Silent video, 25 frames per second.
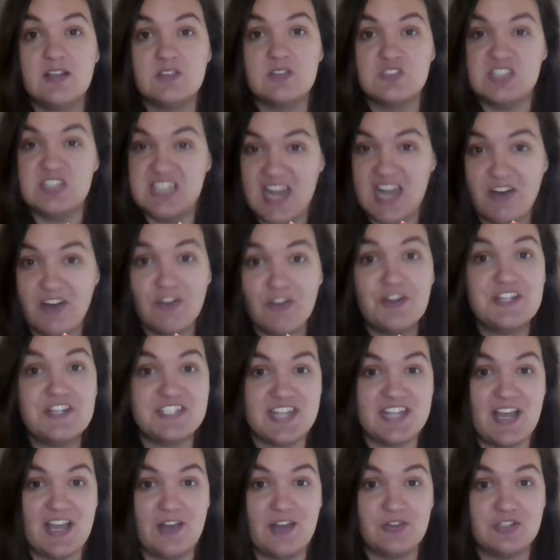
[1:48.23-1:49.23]
To narrow it
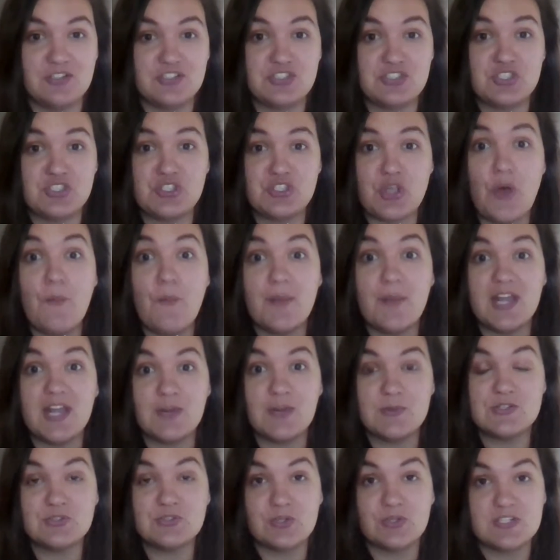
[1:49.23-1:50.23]
down, there's so many
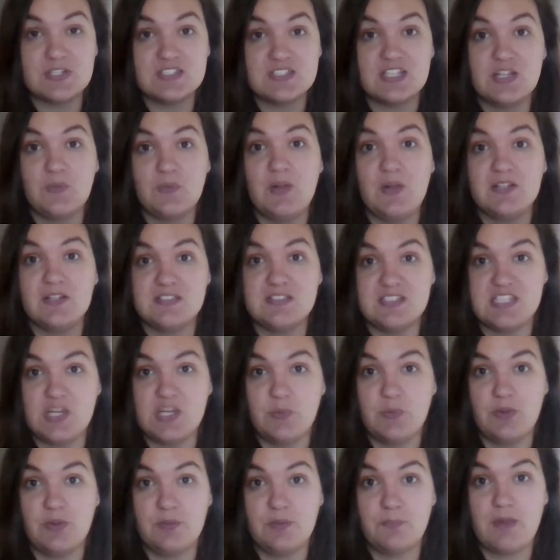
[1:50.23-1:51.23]
resorts on the Walt
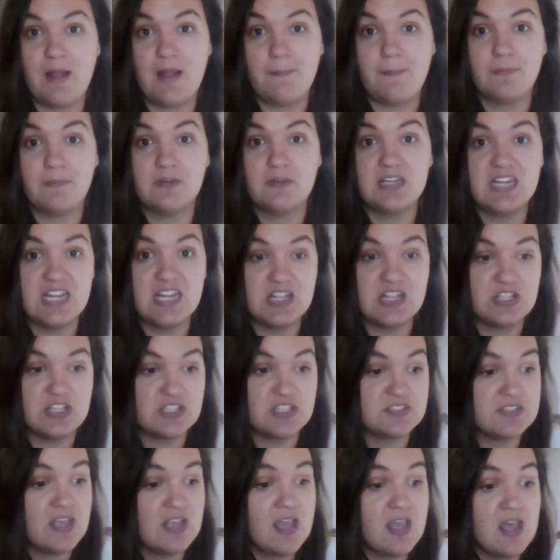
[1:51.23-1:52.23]
Disney World property, and
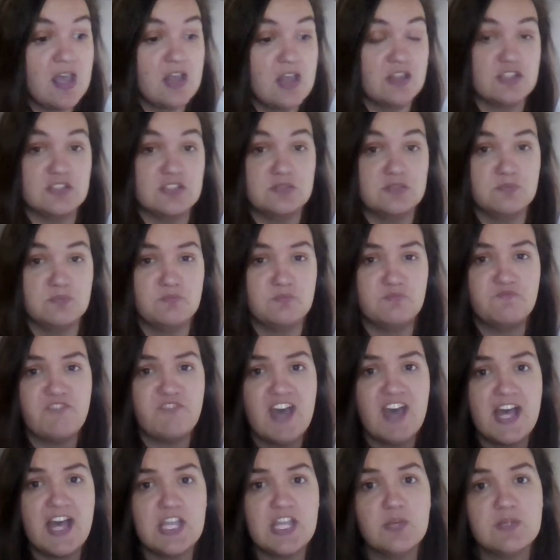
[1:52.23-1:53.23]
there's
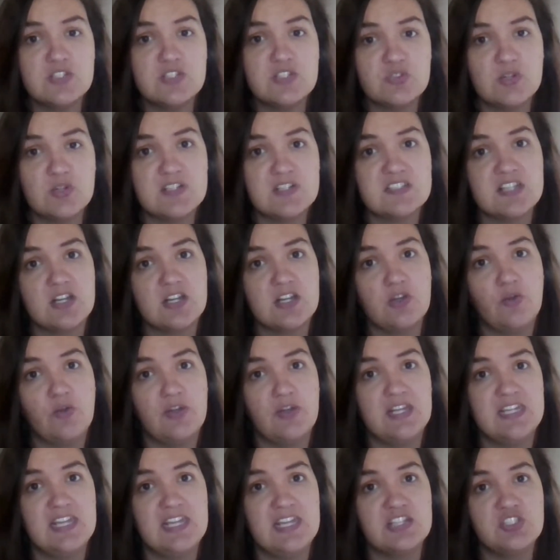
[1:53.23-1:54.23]
value resorts that are
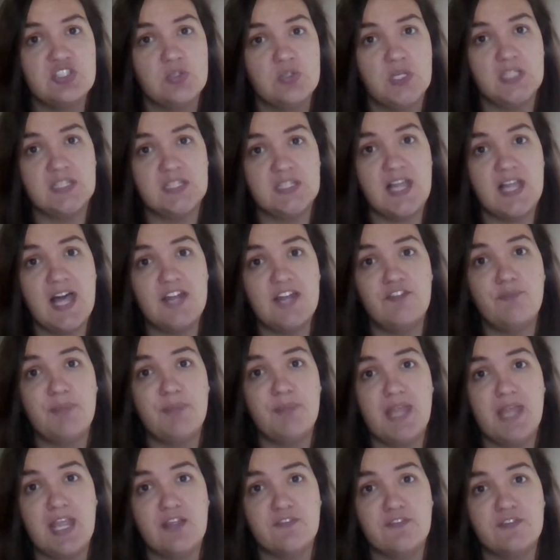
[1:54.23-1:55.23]
going to get you a lot of
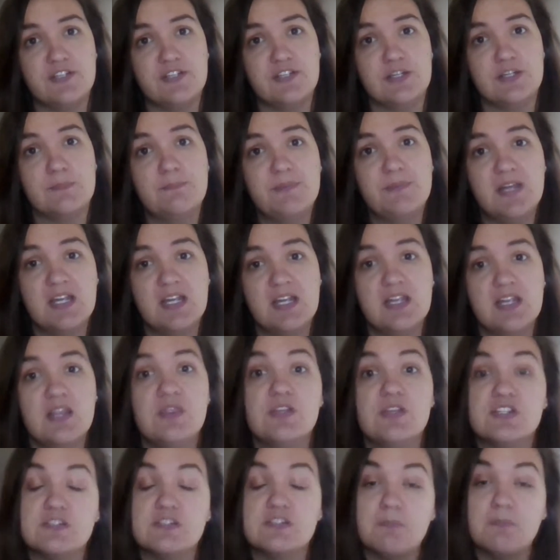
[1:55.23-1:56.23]
bang for your buck.
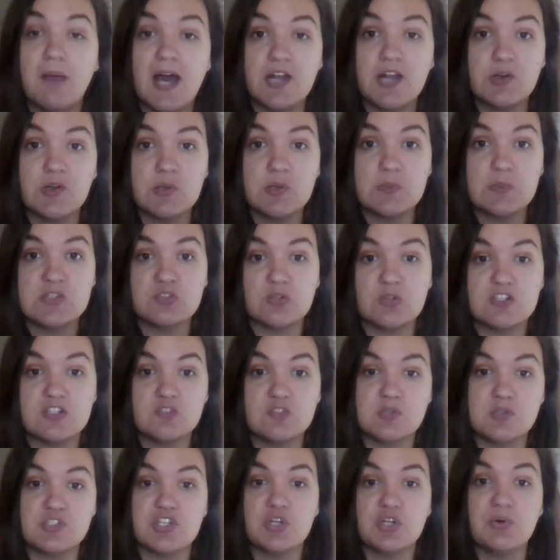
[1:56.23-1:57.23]
There's moderate
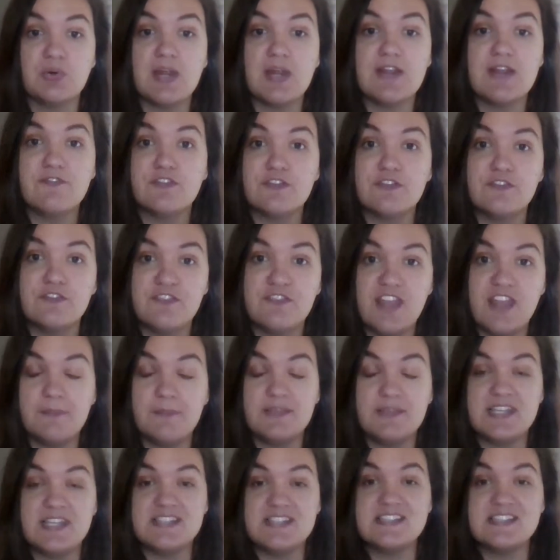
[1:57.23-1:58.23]
resorts, which are great for
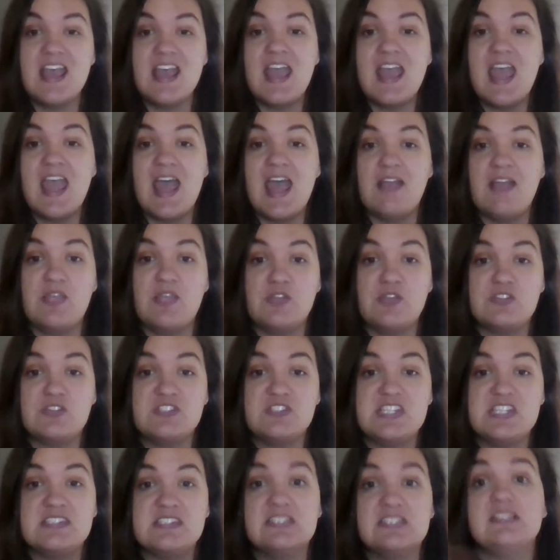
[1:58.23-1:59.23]
families, and then there's
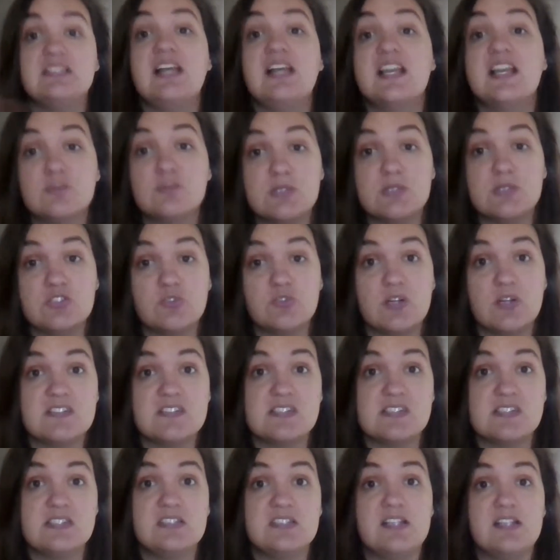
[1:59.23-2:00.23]
these deluxe
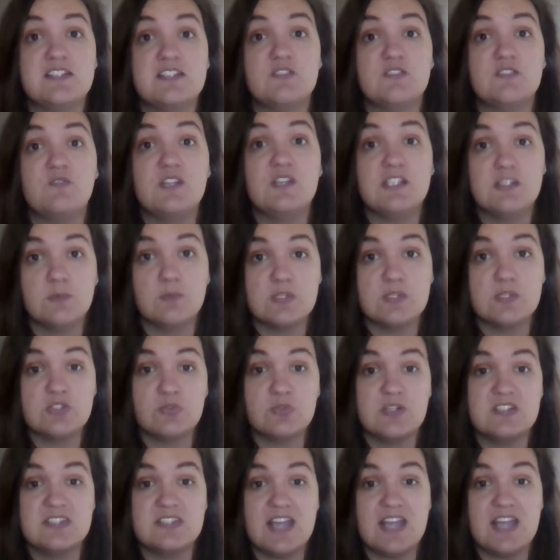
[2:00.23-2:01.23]
resorts and deluxe villa
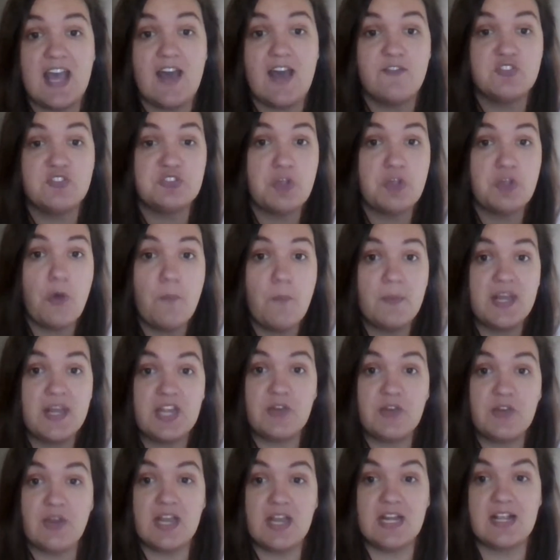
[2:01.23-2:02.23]
resorts that have so many great